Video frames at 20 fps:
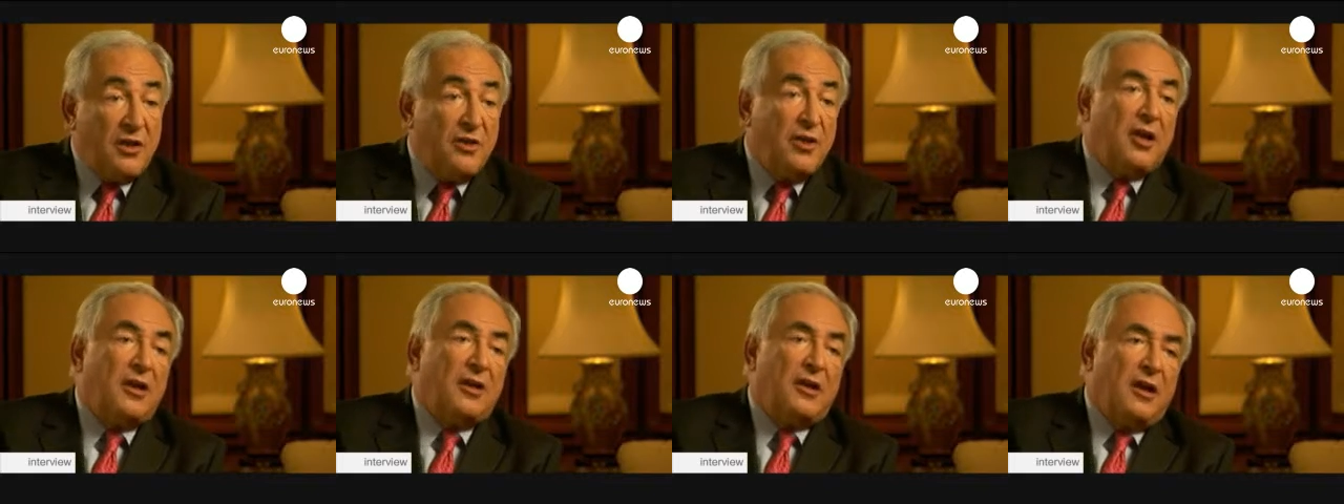
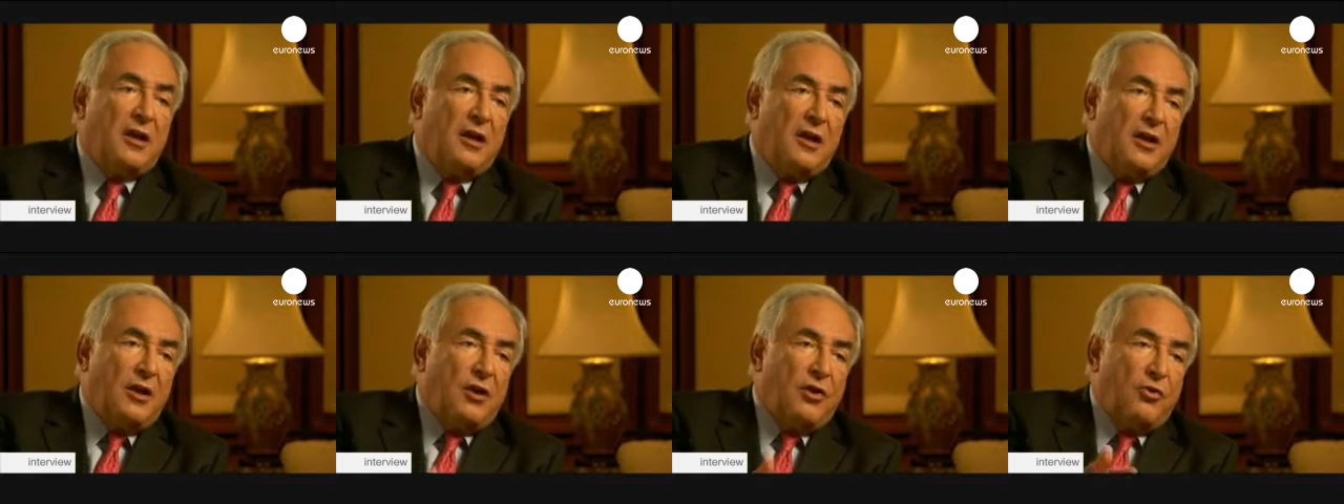Not
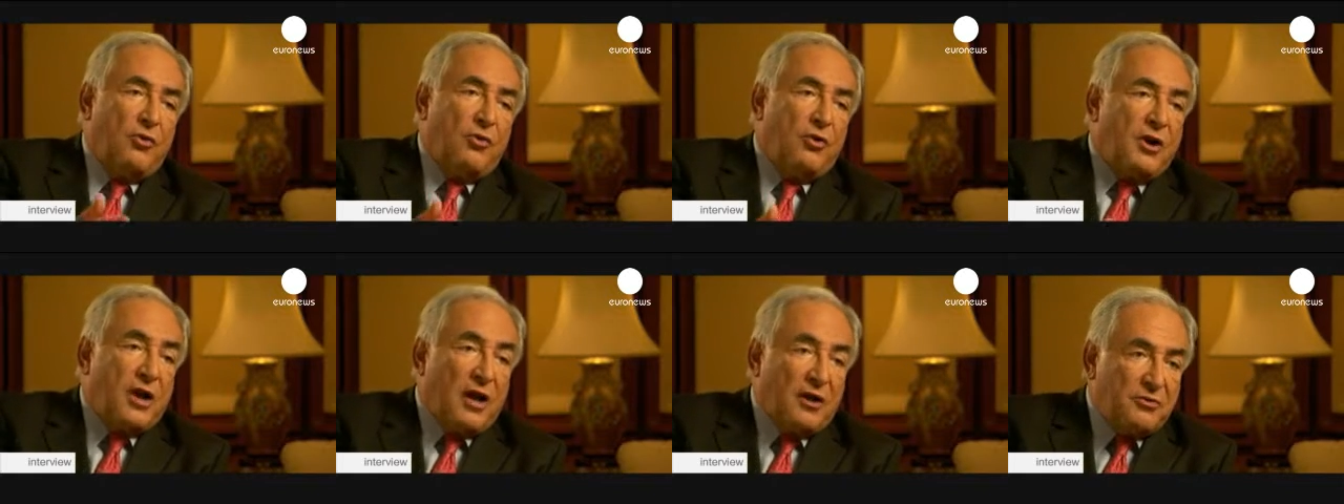
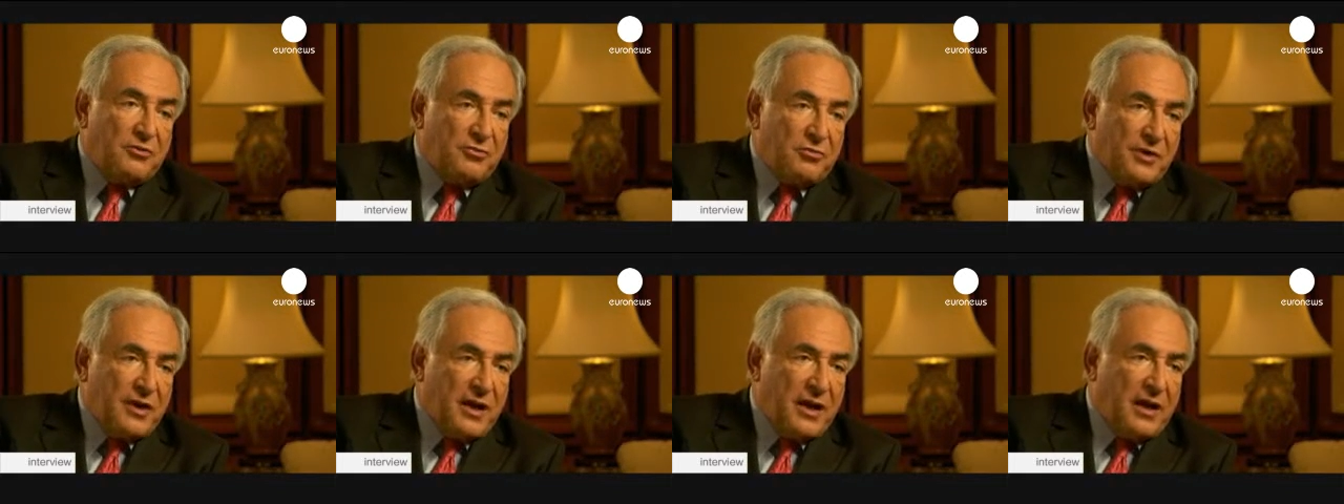low
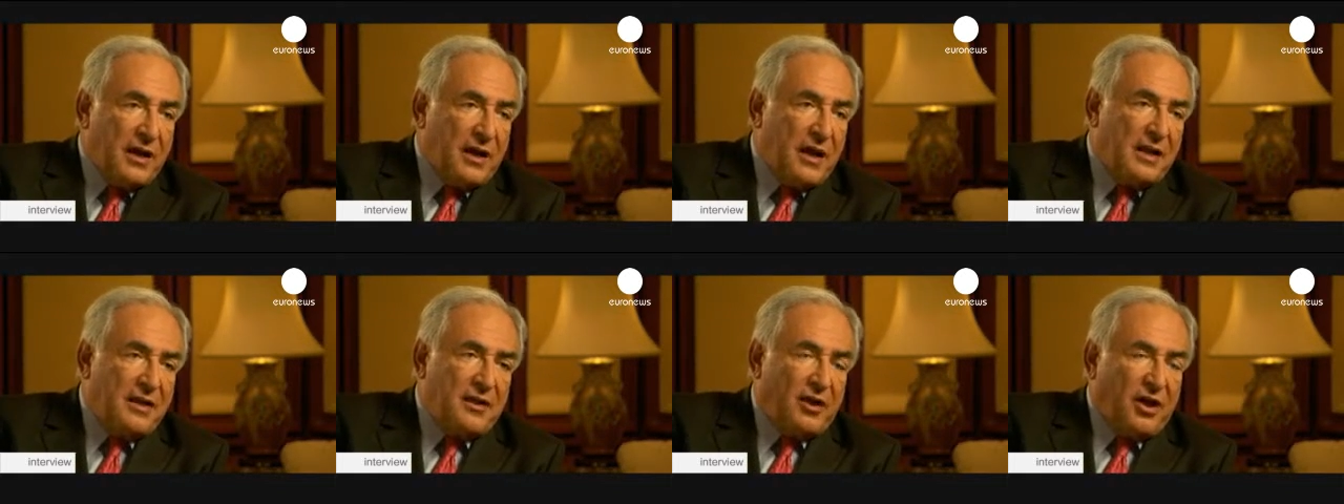country
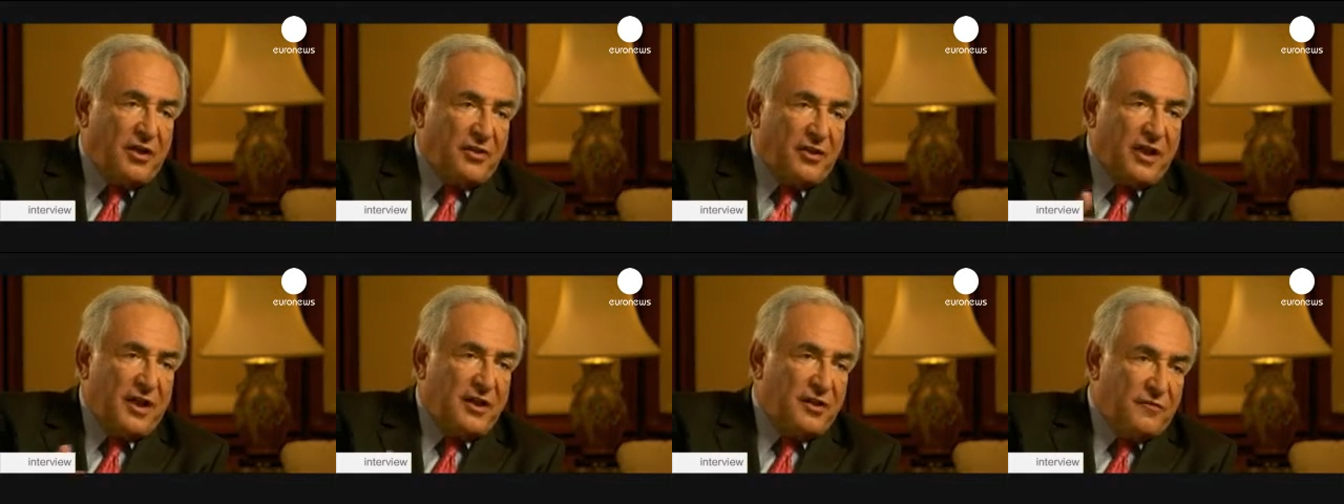at the
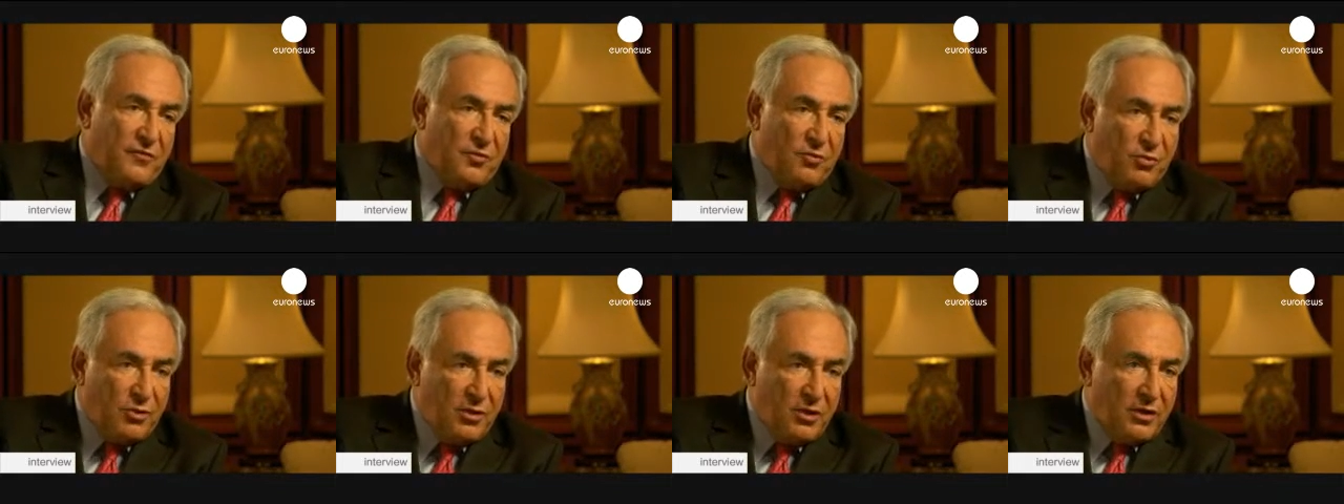other end of
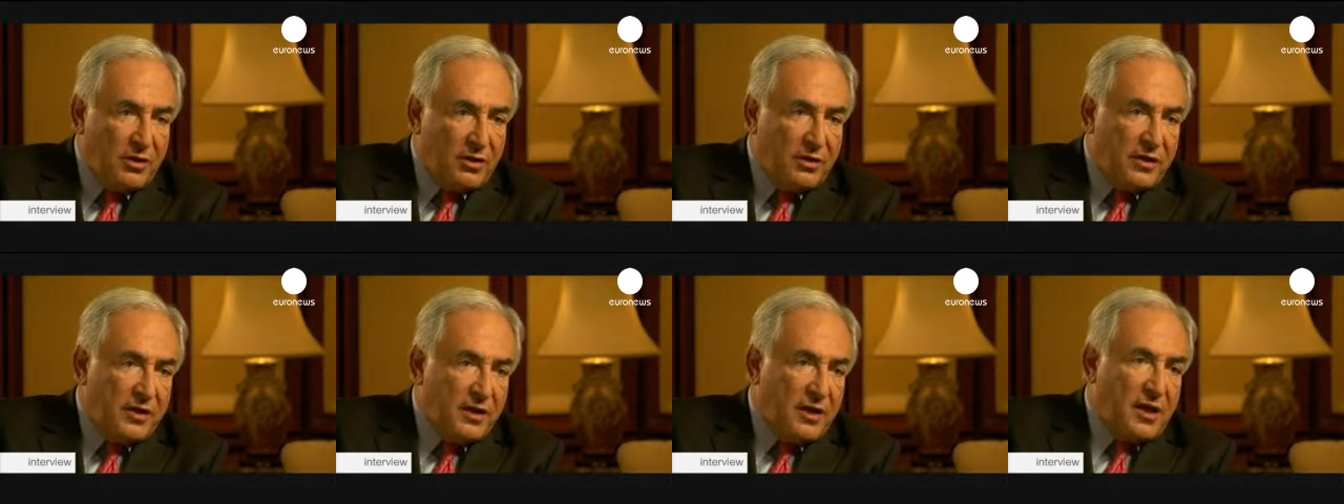the
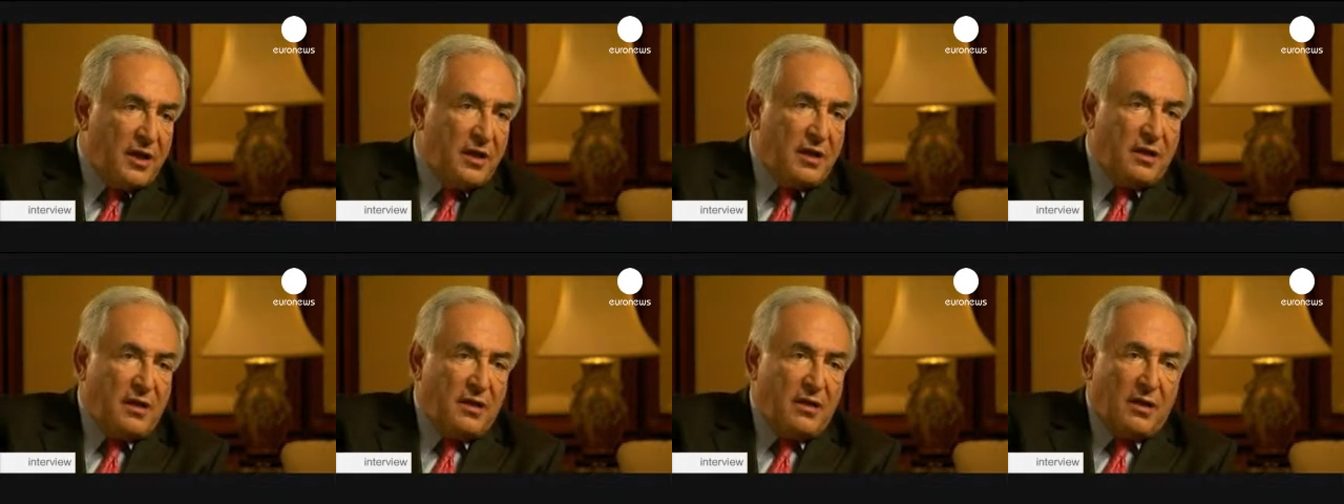world
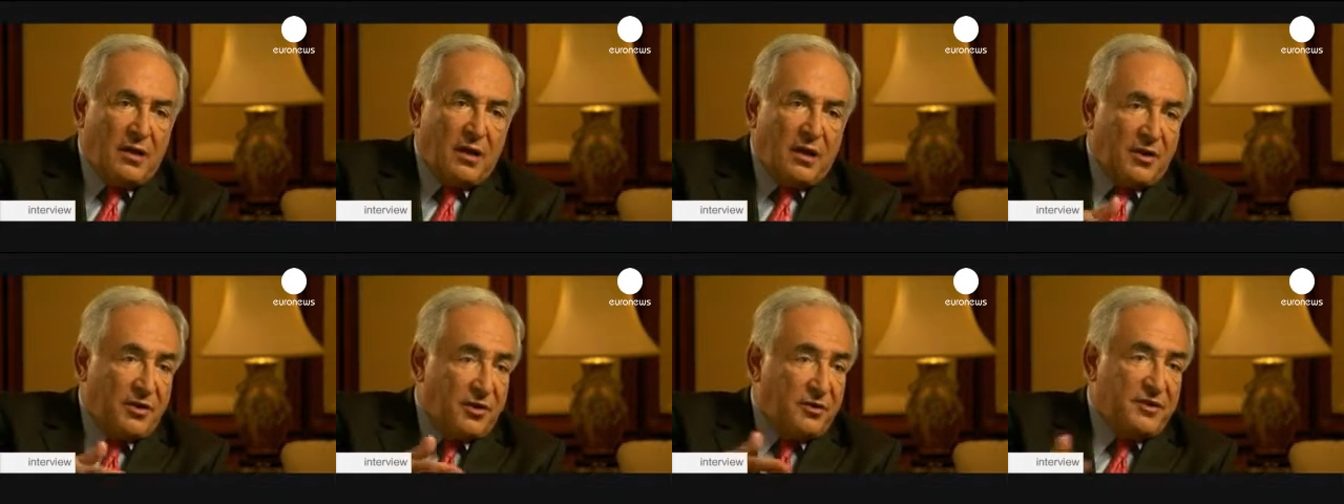uh,
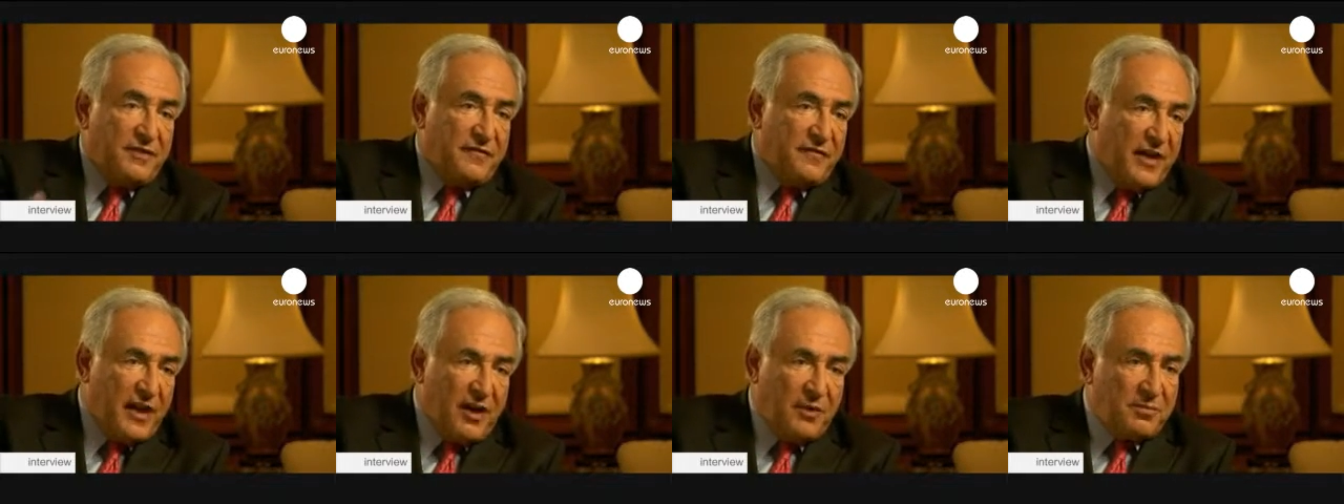and the
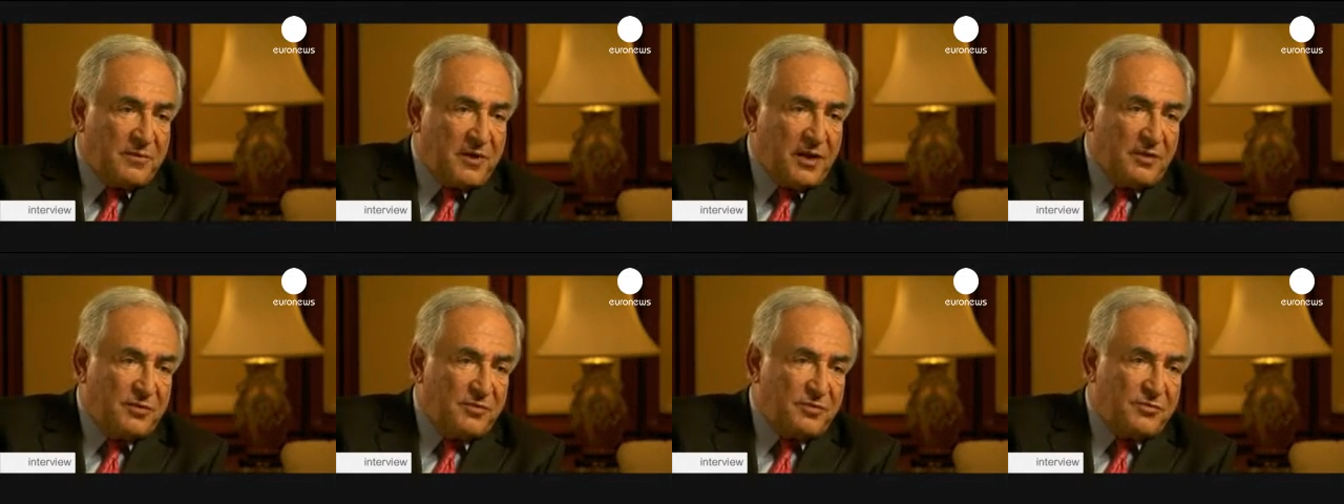
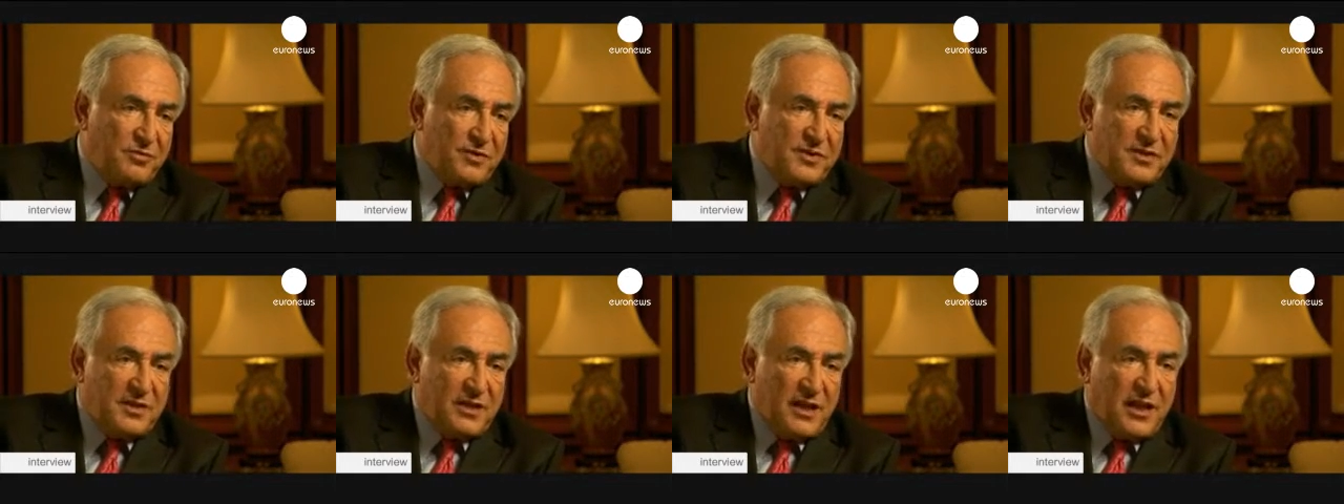developed
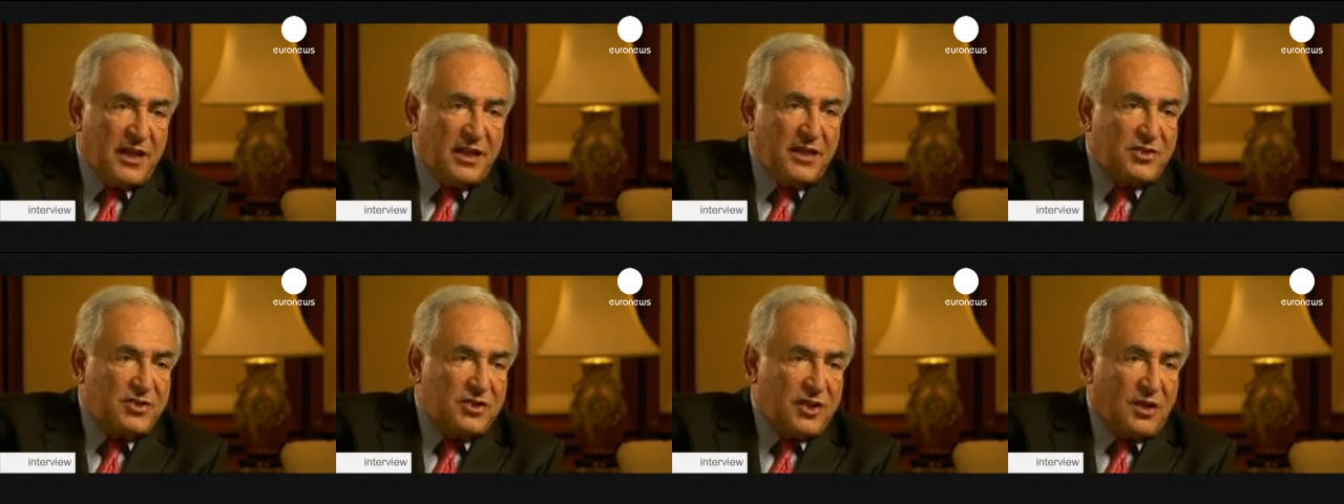countries in
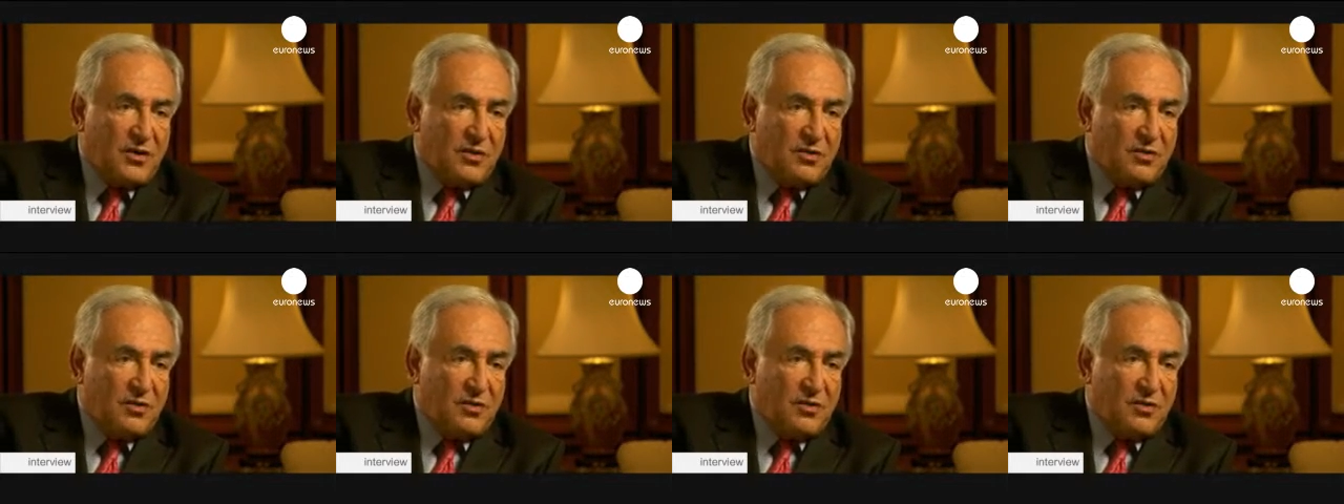Asia